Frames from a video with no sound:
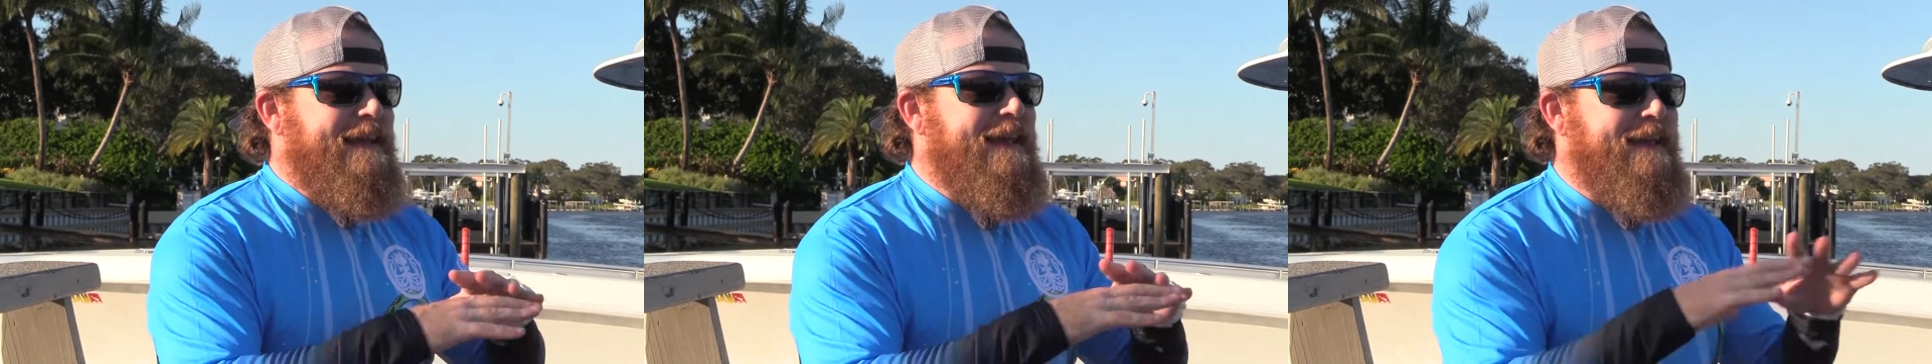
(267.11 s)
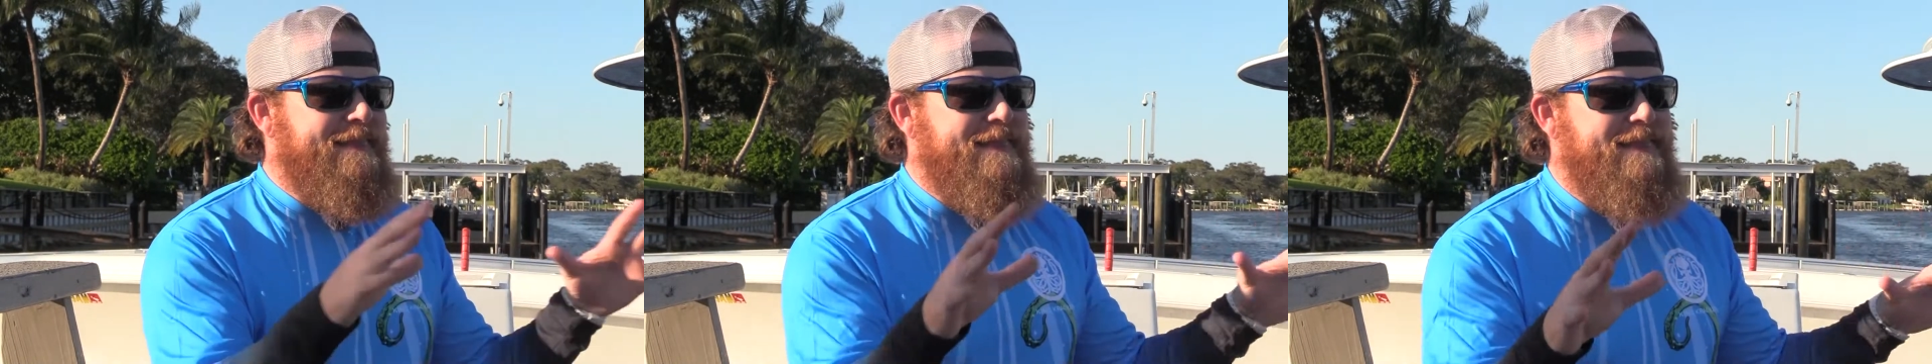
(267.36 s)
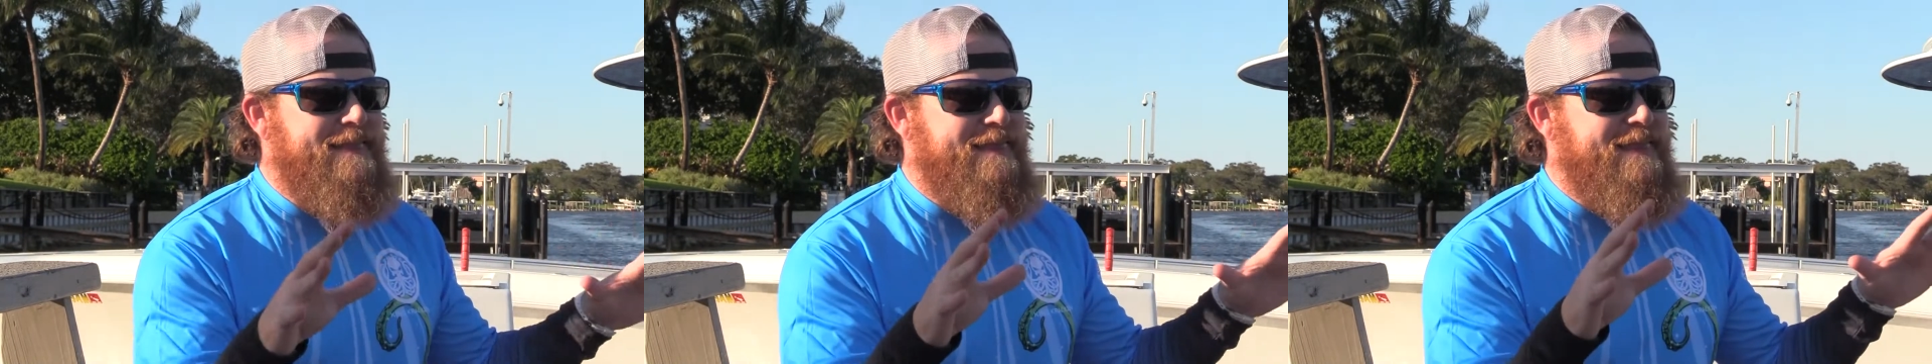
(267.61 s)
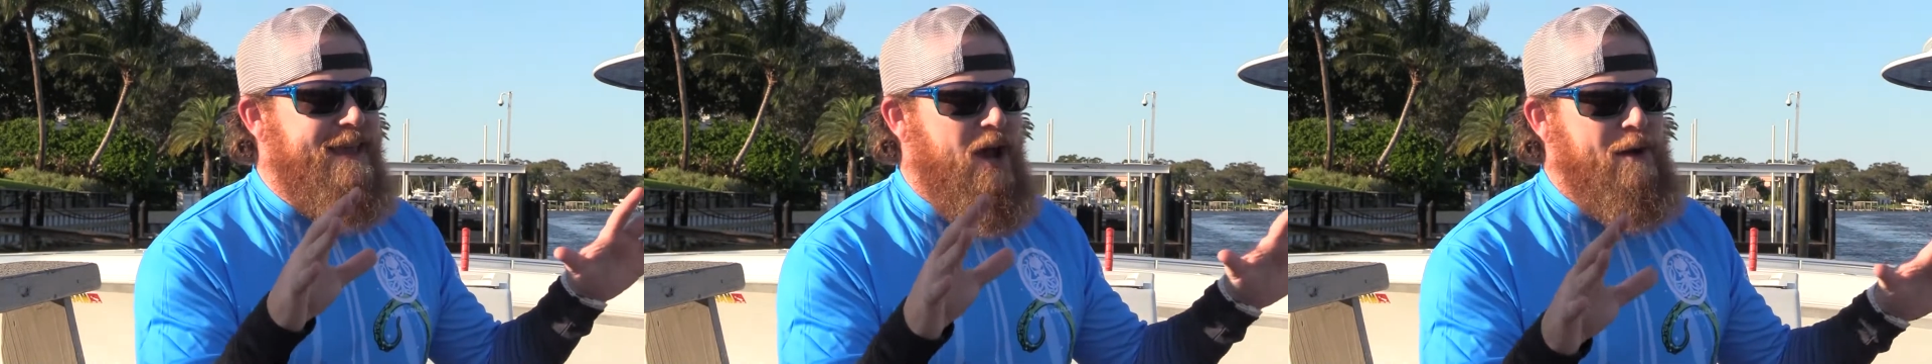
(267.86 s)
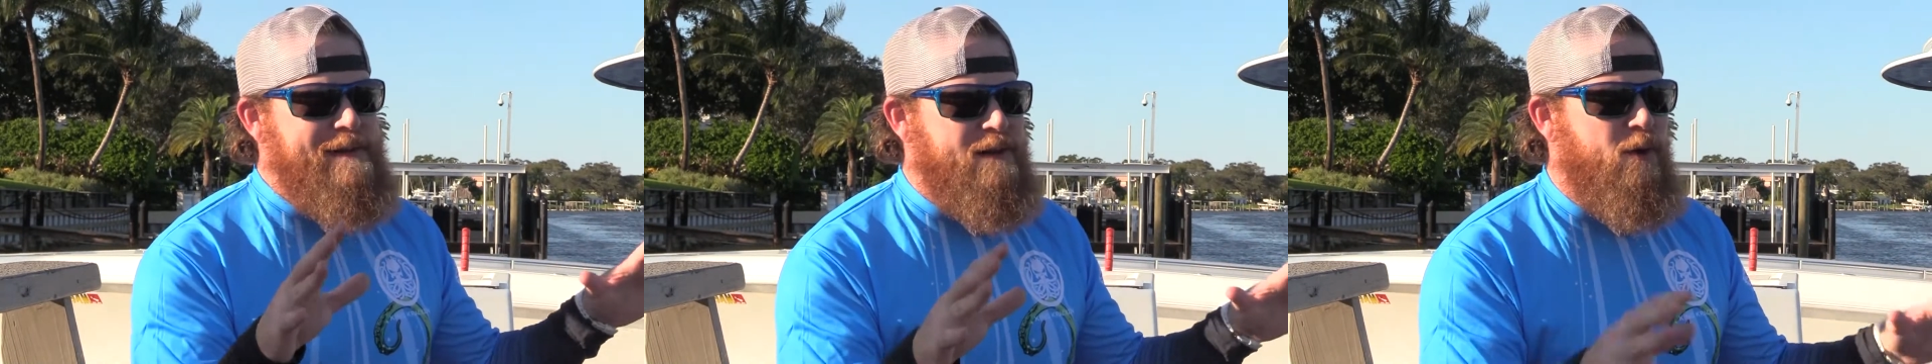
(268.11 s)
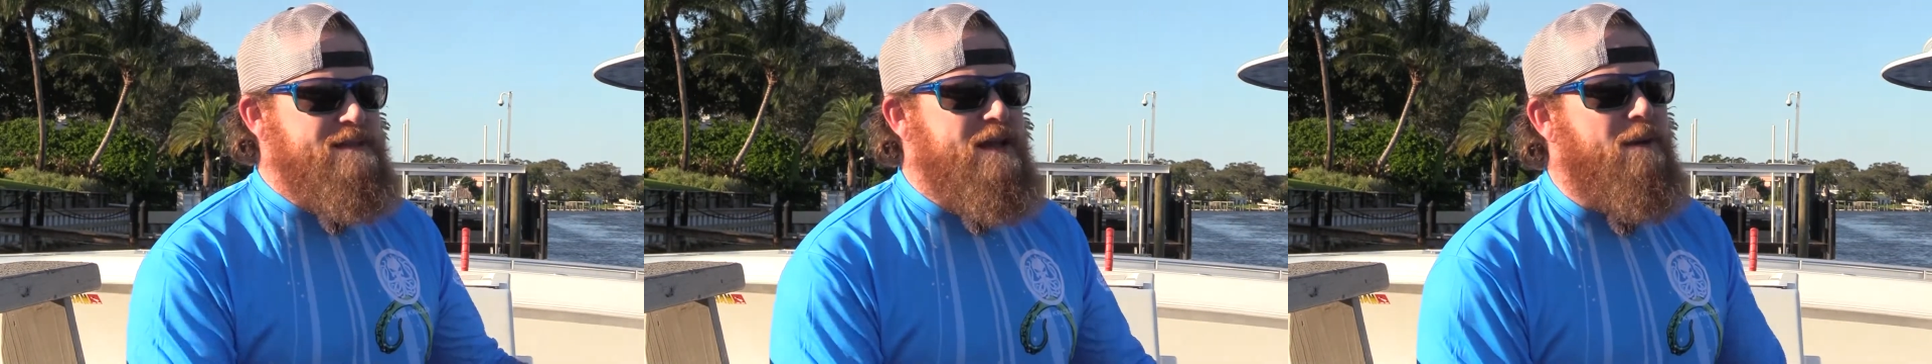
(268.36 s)
in the ocean. You
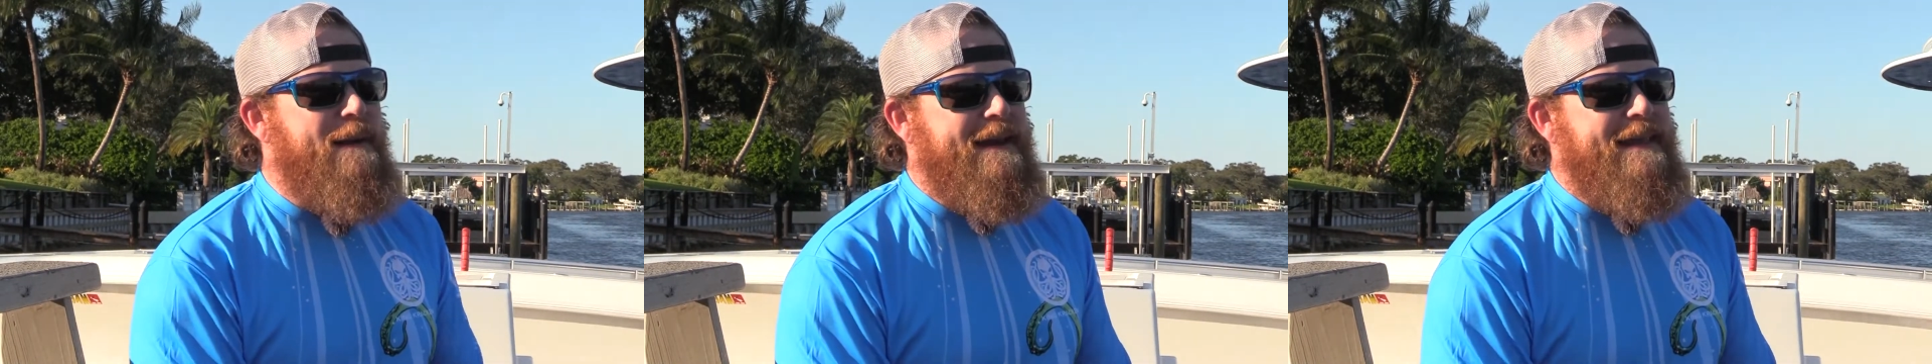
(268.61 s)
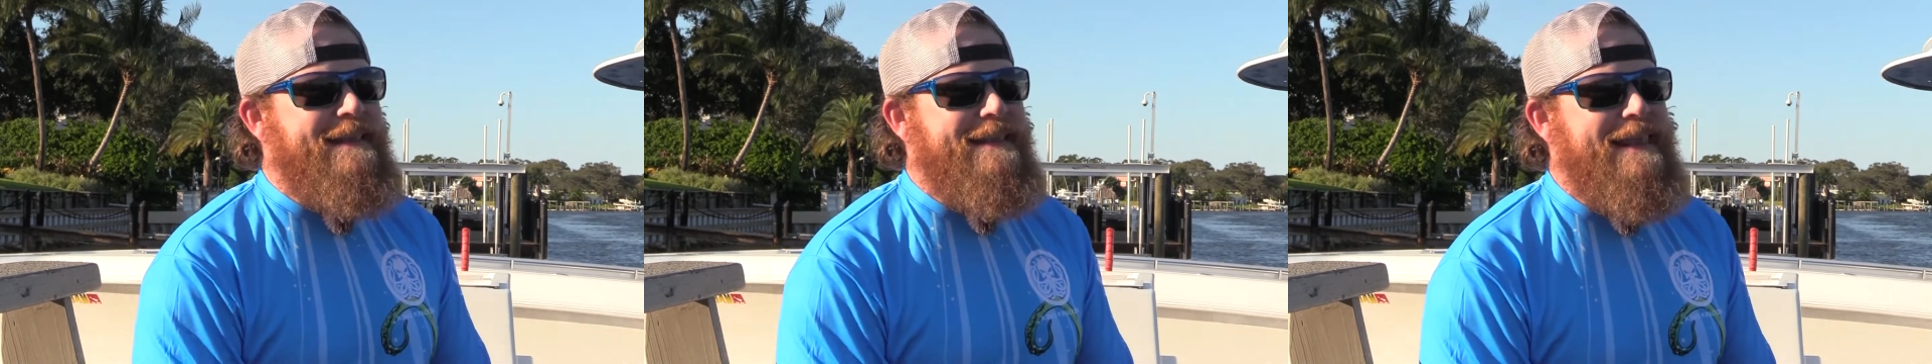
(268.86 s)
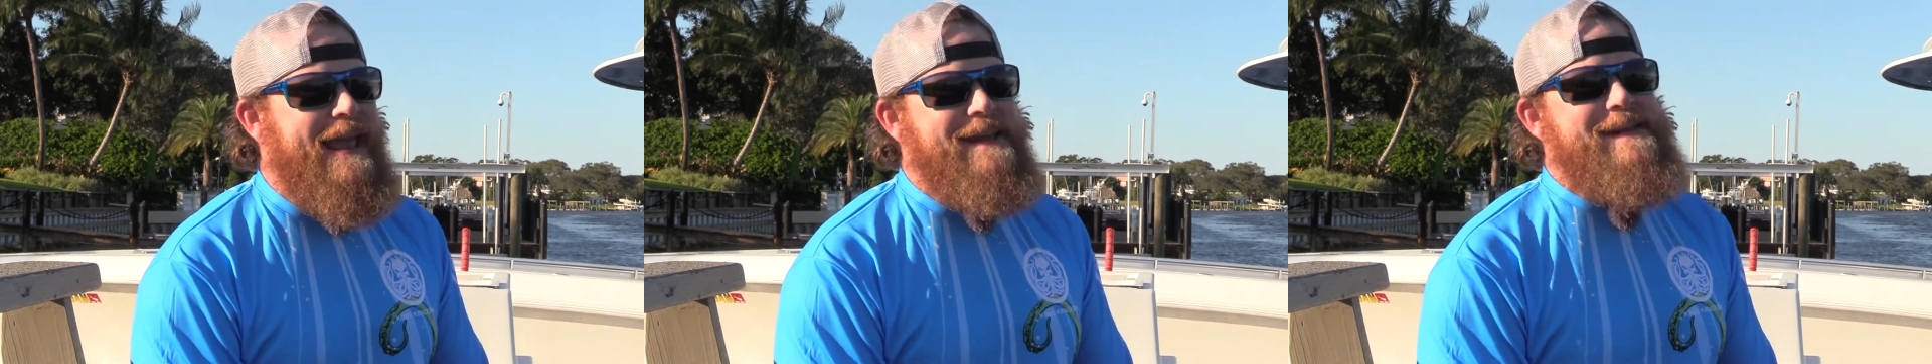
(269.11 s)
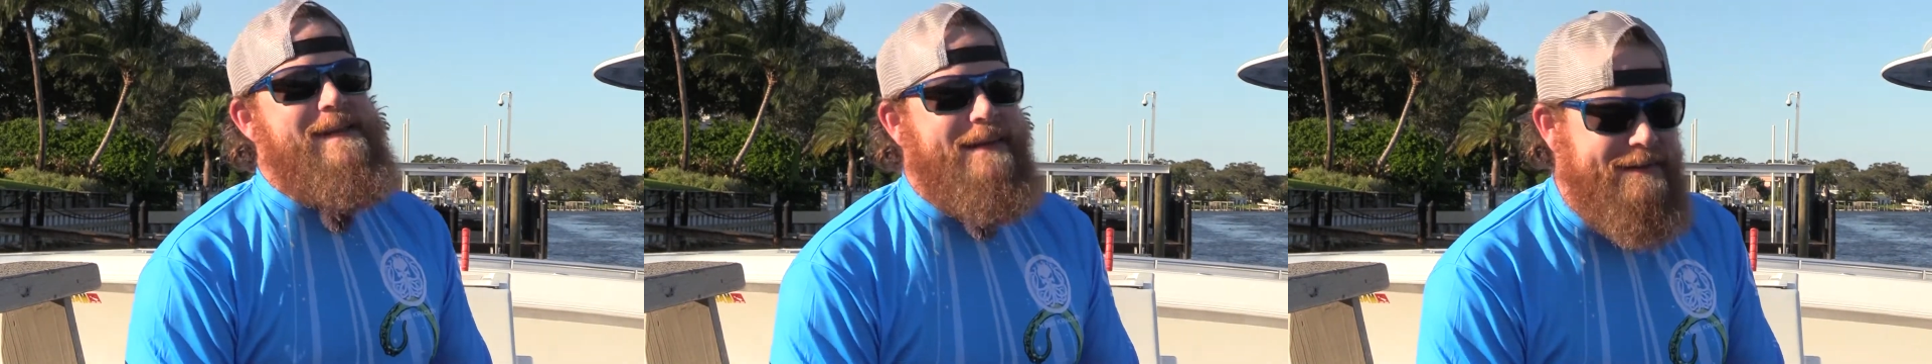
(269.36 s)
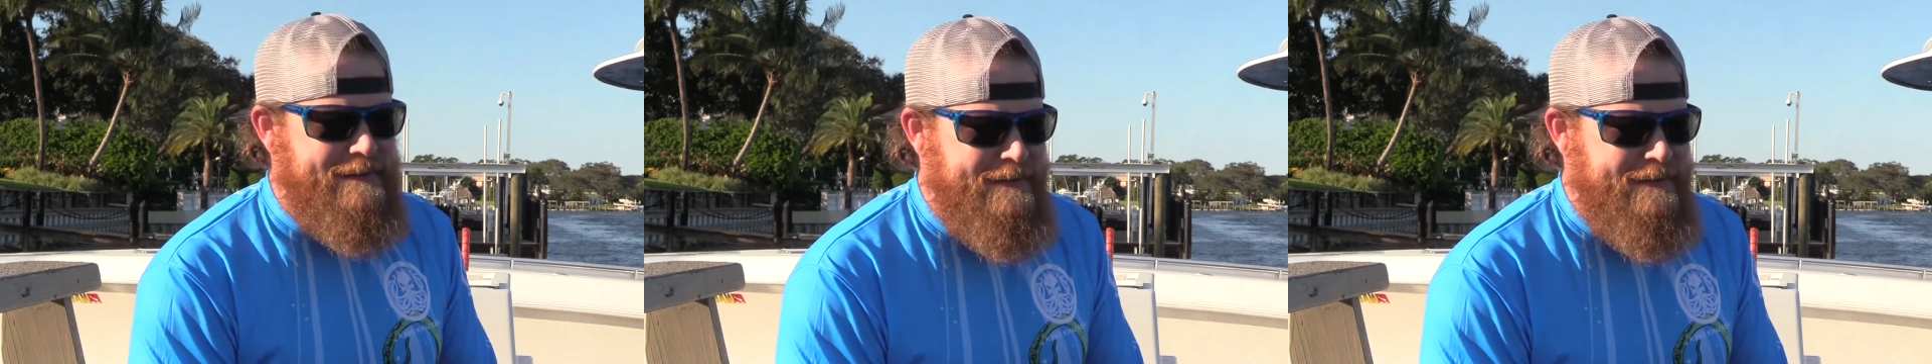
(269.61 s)
want to talk about elation.